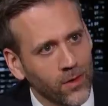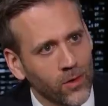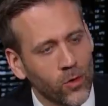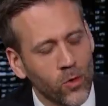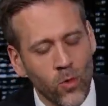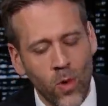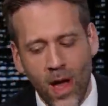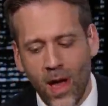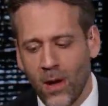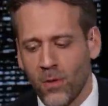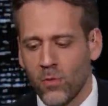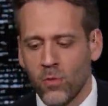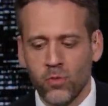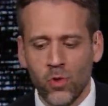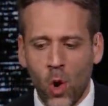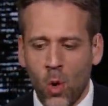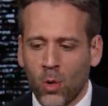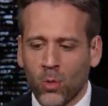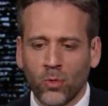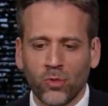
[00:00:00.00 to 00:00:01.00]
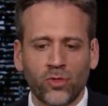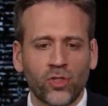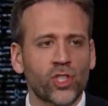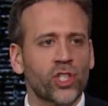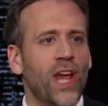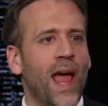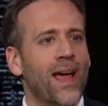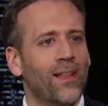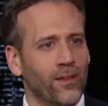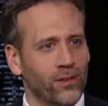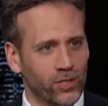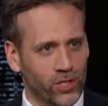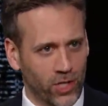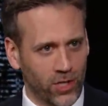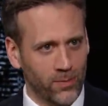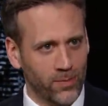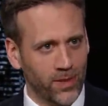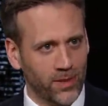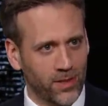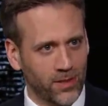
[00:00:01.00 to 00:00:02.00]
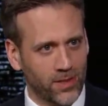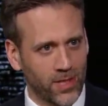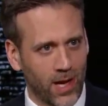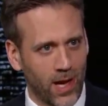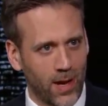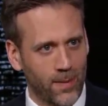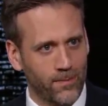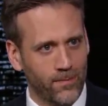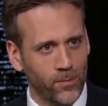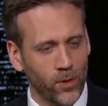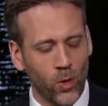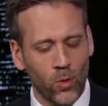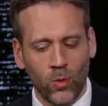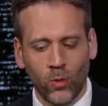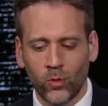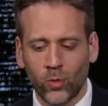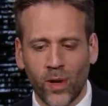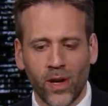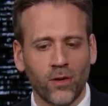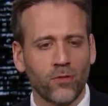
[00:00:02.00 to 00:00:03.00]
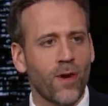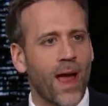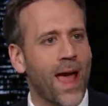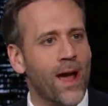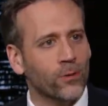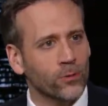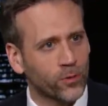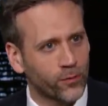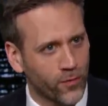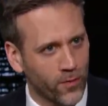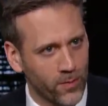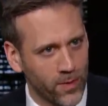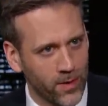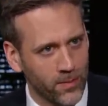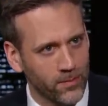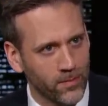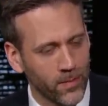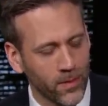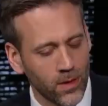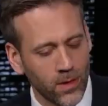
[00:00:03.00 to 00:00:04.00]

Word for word: who, who no one was challenging him at the time, no one was winning rounds from him